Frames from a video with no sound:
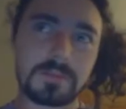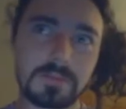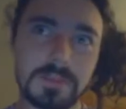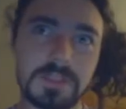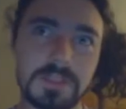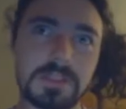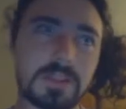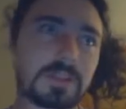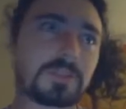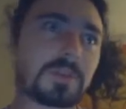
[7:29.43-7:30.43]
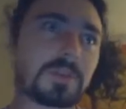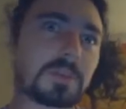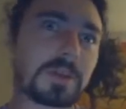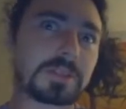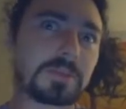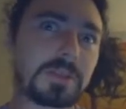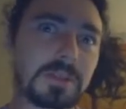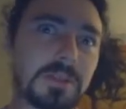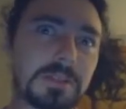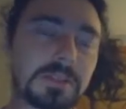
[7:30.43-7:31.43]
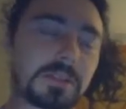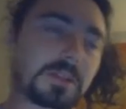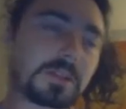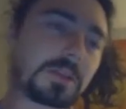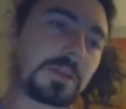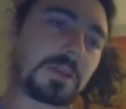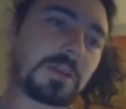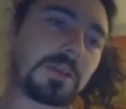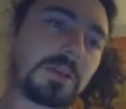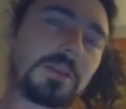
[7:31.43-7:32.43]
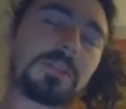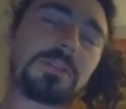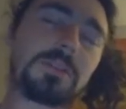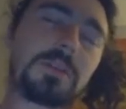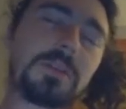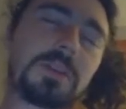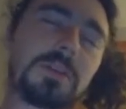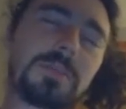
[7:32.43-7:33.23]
let's say $20 a piece. So you end up